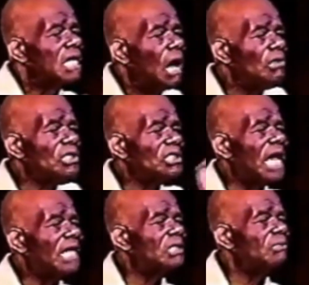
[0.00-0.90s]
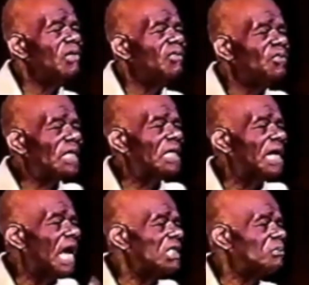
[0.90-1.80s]
Cultures have to be
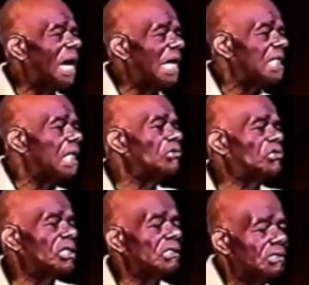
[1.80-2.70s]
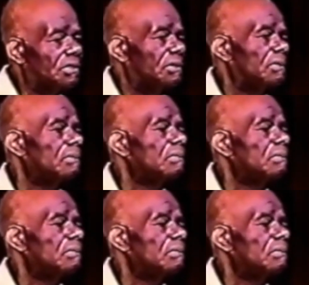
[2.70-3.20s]
fertilized by cultures.